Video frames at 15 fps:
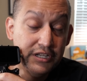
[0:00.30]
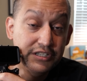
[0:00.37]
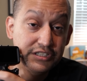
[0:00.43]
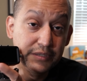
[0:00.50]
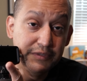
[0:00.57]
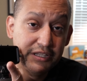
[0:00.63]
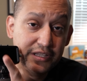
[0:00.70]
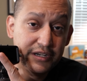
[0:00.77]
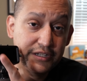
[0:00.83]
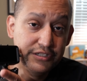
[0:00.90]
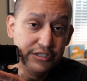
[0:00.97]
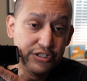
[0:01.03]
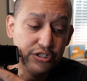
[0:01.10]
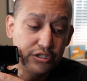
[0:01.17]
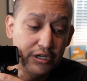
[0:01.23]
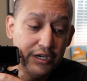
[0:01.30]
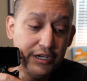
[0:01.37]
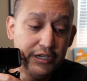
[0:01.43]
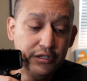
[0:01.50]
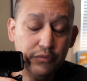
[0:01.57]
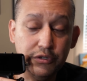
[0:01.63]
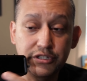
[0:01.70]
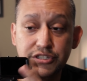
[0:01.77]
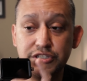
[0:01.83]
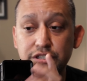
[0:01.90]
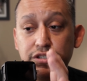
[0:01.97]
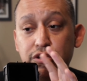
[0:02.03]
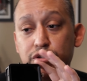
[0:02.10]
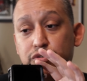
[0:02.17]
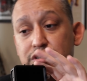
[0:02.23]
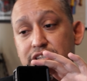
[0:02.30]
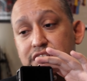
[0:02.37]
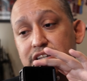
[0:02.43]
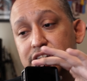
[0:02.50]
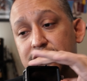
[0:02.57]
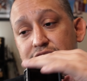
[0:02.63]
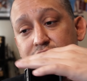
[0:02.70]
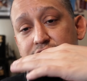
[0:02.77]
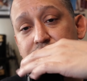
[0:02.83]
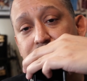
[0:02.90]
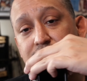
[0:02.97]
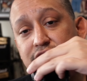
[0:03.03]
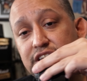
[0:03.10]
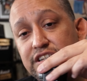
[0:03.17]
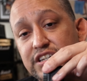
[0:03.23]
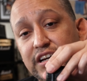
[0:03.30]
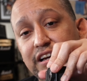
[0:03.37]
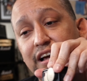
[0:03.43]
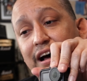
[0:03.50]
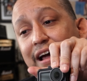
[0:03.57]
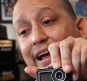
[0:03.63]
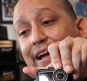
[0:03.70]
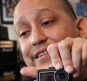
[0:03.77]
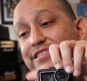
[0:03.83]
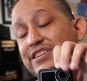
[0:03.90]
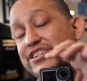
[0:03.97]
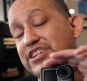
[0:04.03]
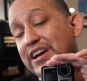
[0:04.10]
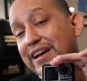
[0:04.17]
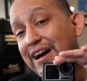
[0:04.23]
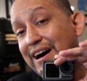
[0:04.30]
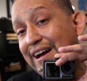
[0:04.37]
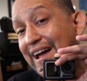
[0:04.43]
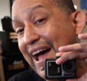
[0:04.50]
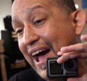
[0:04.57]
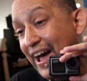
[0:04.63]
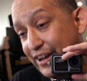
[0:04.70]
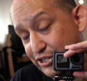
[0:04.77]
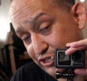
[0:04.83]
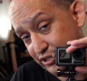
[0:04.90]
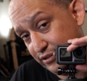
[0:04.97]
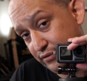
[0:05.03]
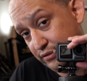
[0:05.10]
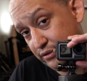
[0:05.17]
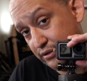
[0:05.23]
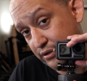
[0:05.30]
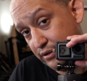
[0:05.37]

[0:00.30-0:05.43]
Something that I just tried was to use this. This is the DJI Action.